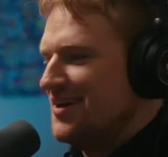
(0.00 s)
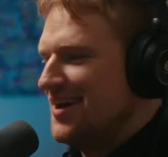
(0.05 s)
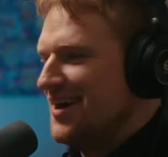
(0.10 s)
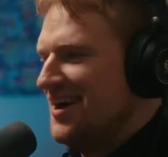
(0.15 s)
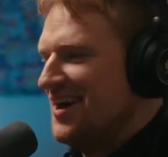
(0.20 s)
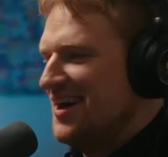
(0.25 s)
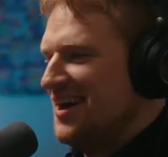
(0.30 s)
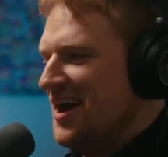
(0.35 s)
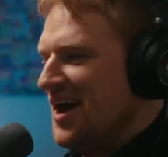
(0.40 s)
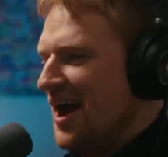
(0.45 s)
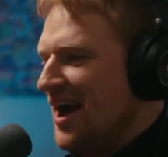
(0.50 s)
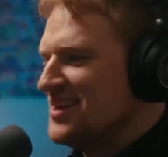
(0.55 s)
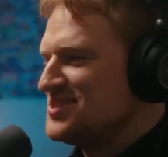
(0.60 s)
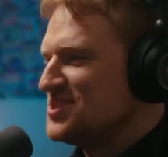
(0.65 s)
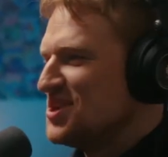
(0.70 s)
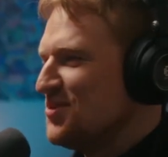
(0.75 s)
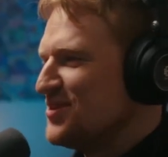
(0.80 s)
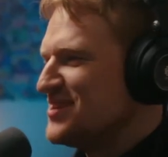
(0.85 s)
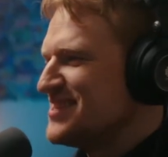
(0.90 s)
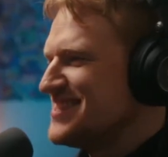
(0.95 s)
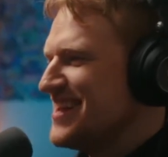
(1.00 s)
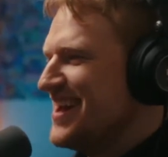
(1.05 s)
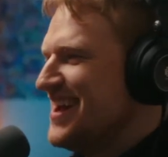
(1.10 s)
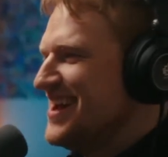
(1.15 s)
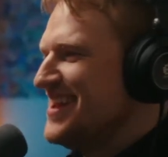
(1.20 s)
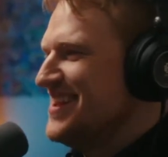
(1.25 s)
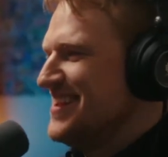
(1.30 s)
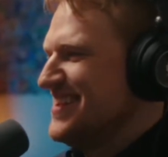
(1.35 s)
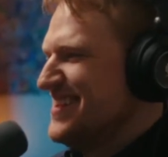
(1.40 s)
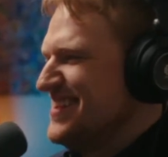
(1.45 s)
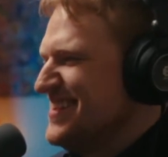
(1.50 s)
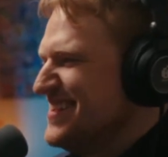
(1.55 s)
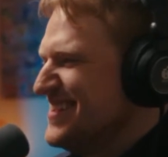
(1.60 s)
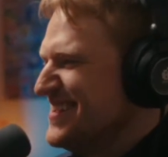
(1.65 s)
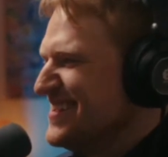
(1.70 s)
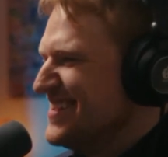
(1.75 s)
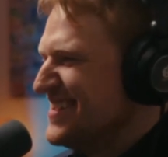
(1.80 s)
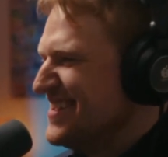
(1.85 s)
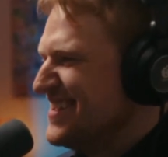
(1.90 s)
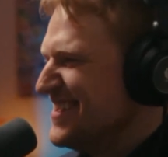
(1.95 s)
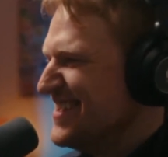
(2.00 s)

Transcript: piece of gear to get started and to